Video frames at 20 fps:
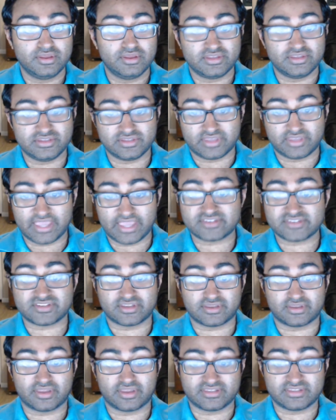he
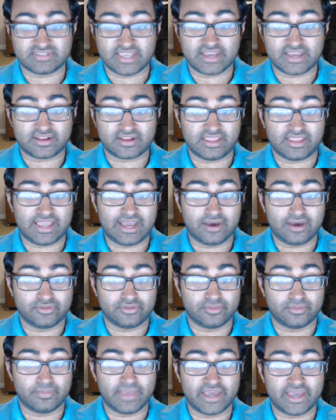guessing exactly how
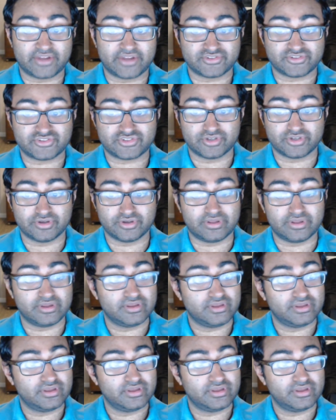the matter stood,